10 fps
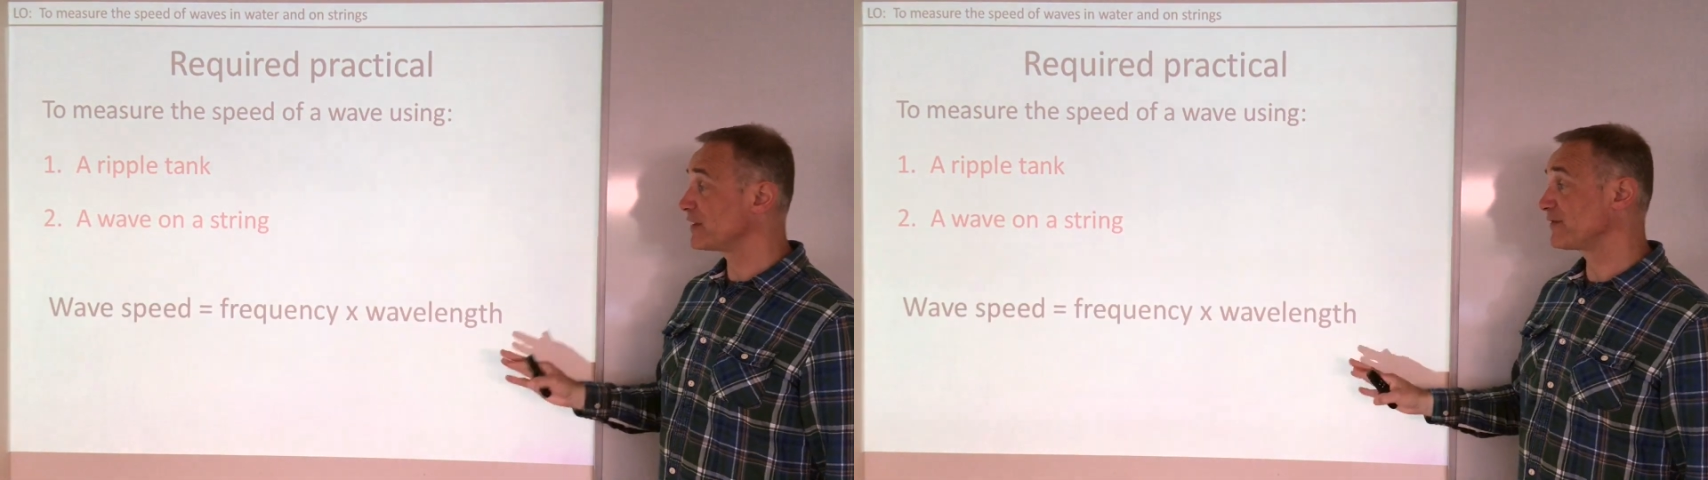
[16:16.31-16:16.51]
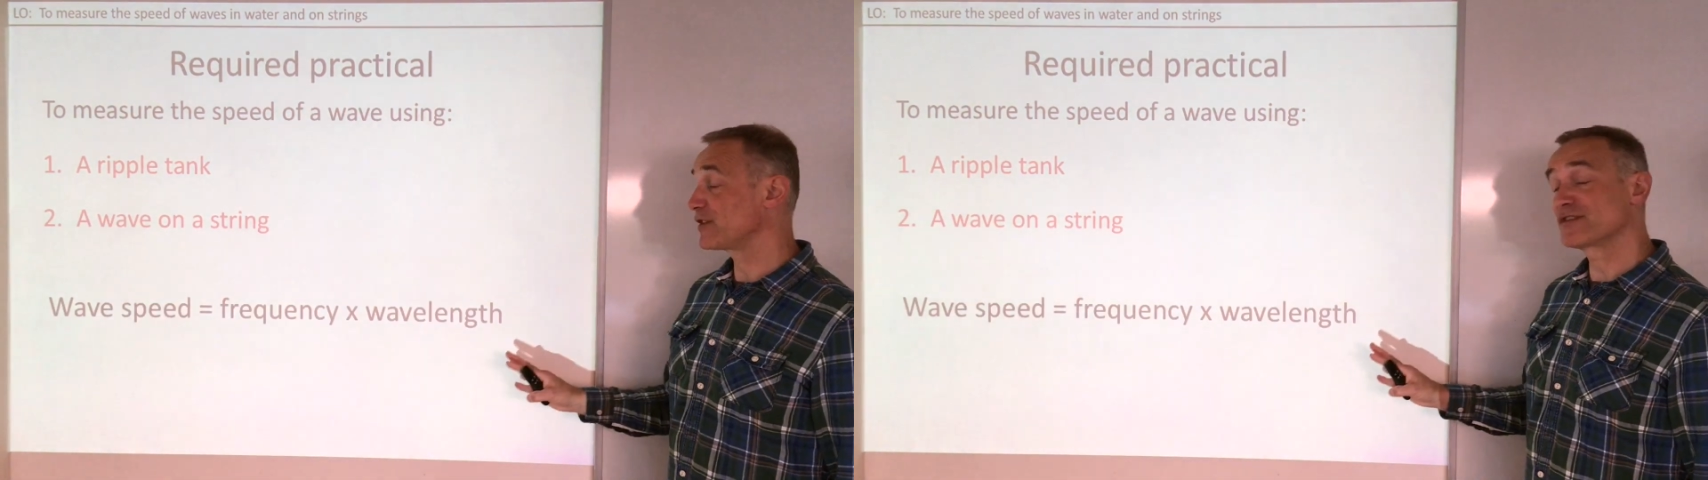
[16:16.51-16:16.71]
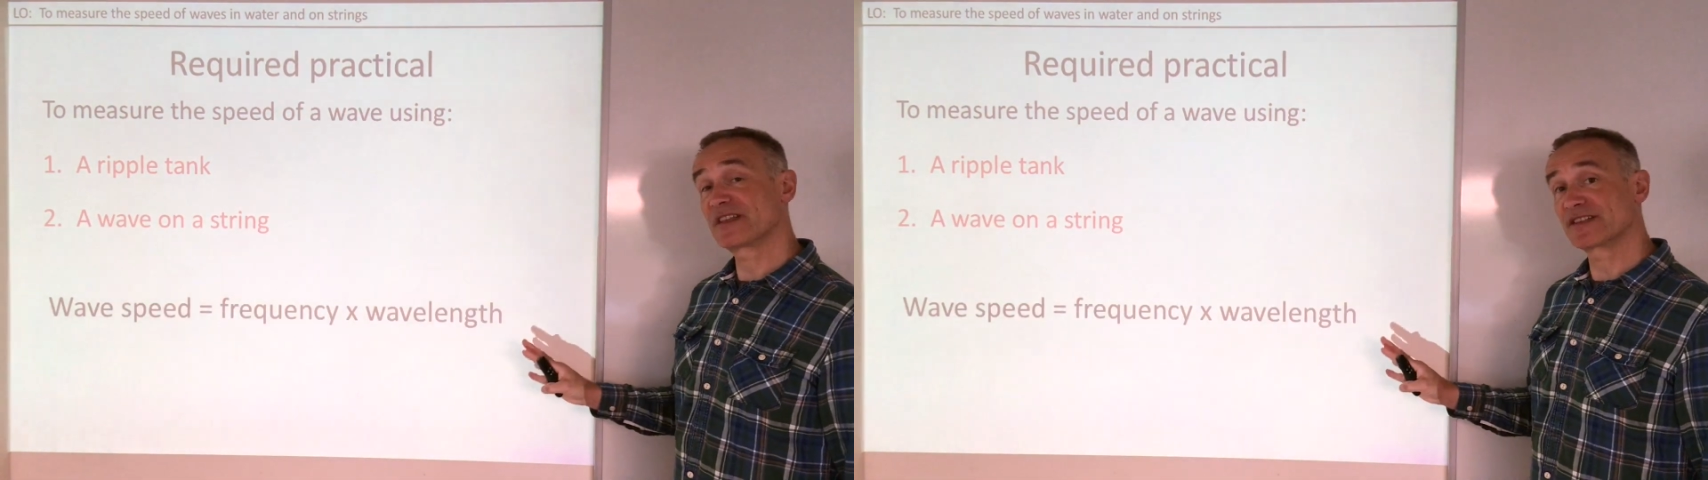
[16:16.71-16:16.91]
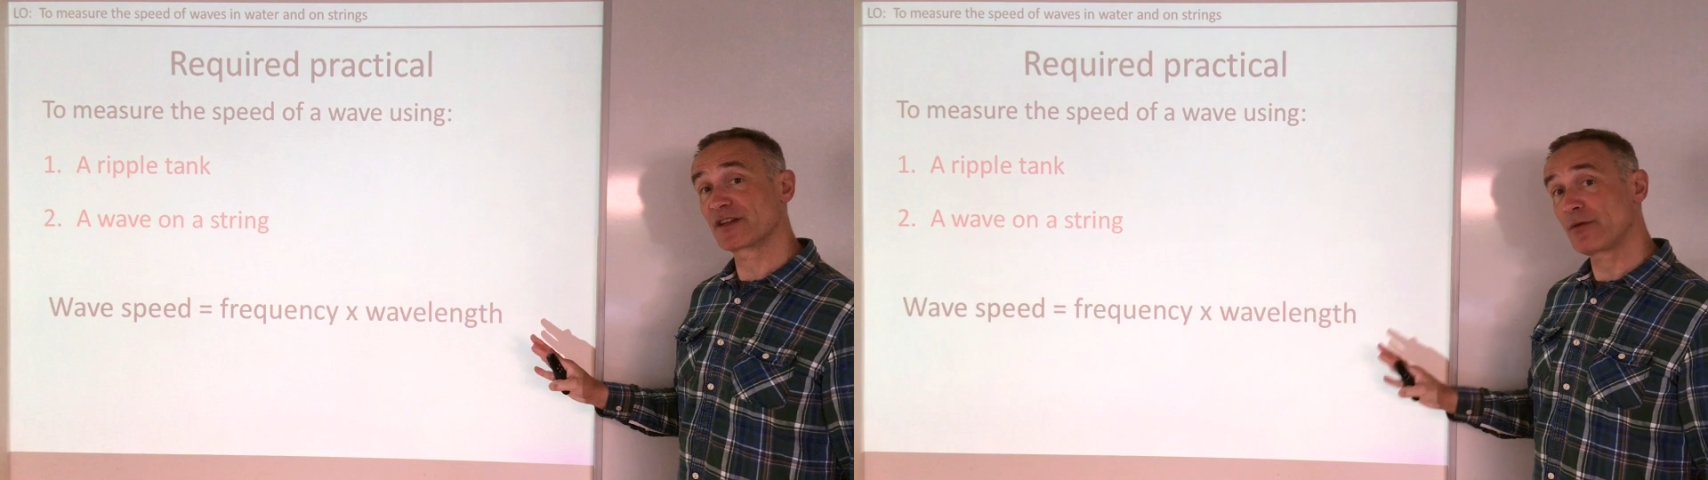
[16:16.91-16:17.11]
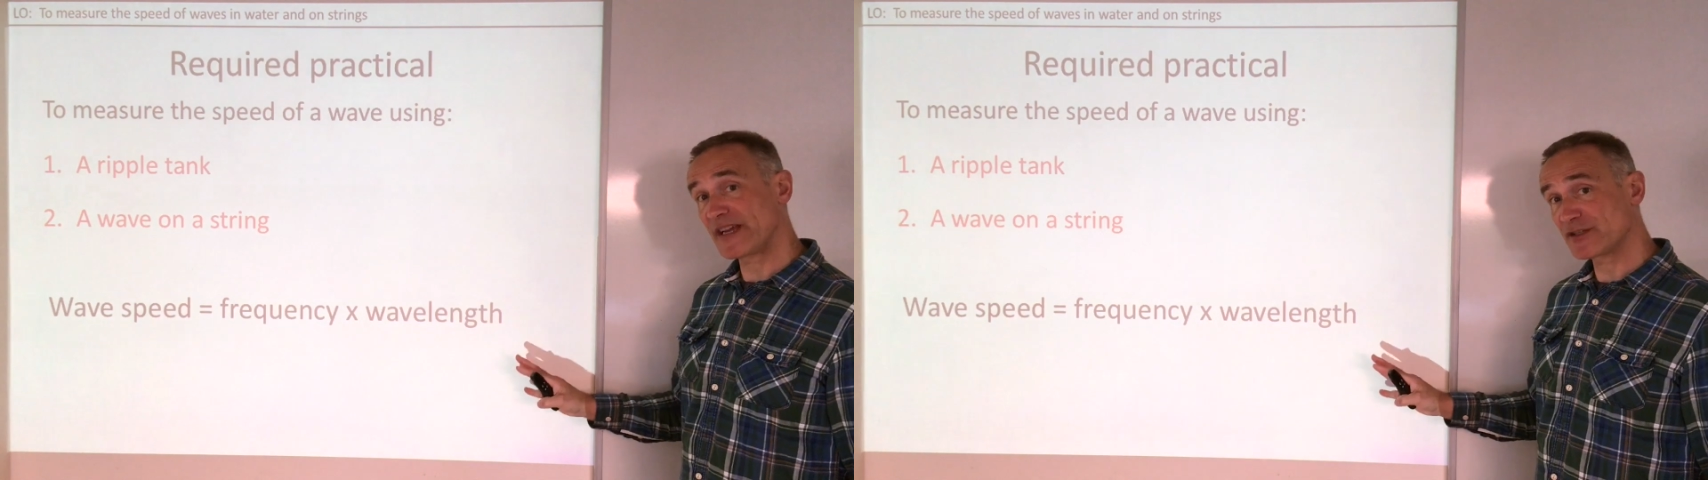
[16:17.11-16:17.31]
we've used this
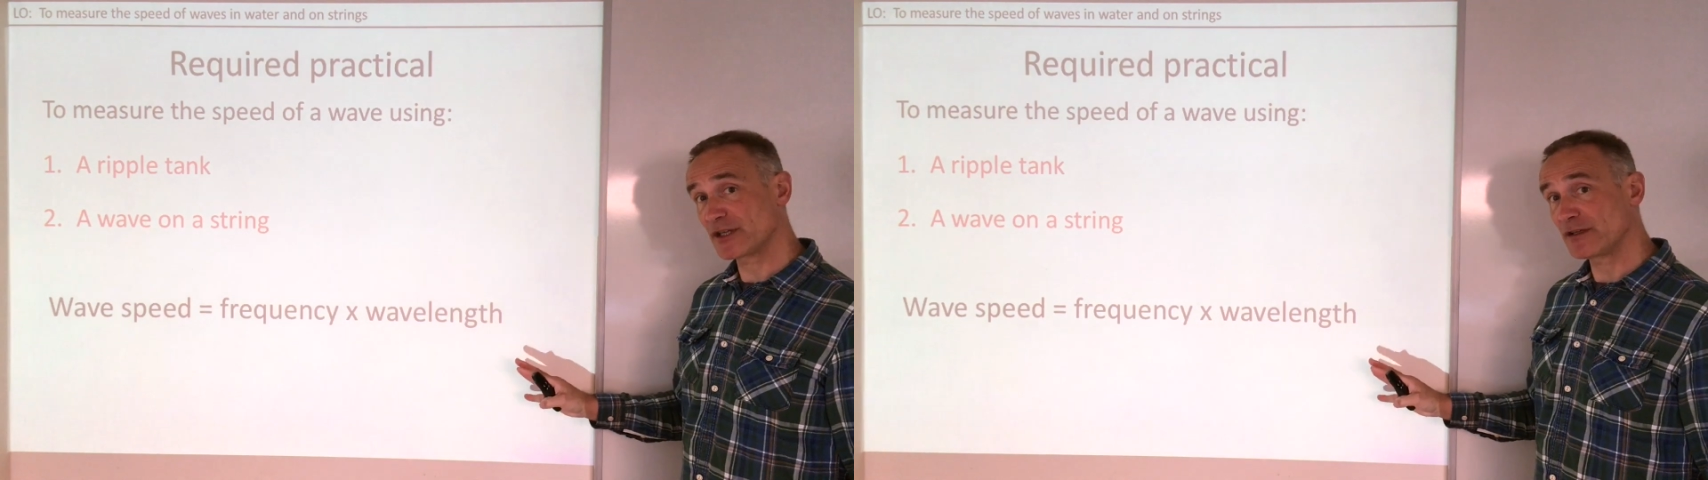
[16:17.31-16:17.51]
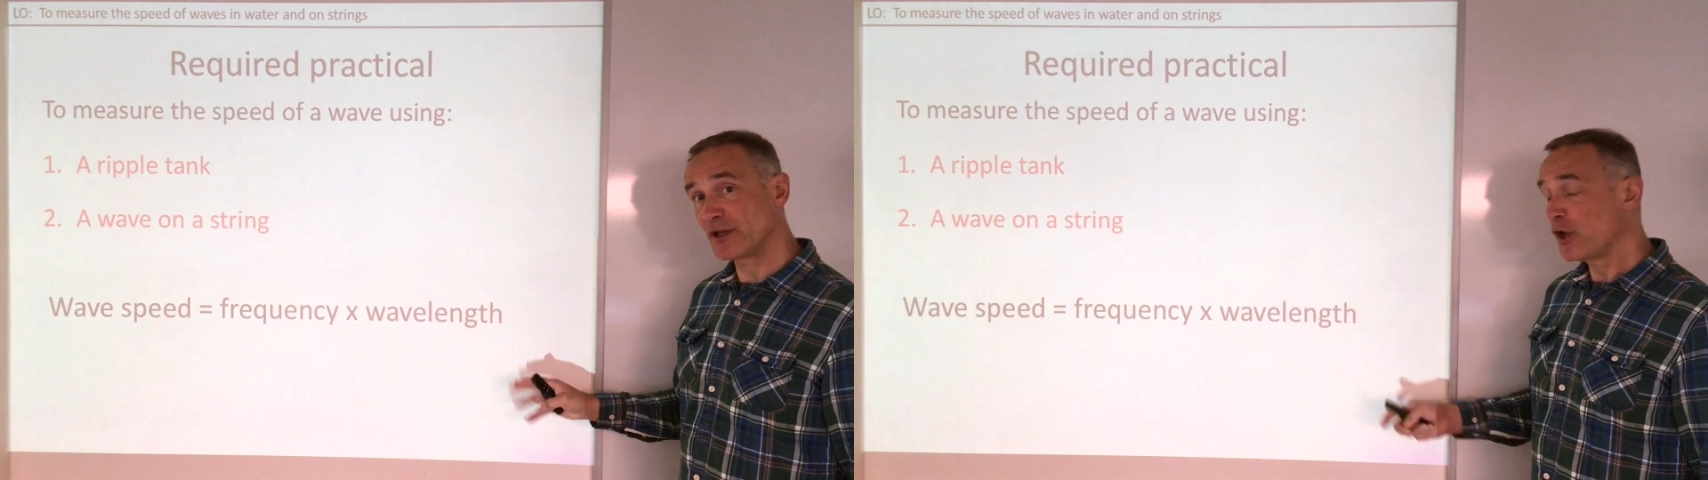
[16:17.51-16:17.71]
equation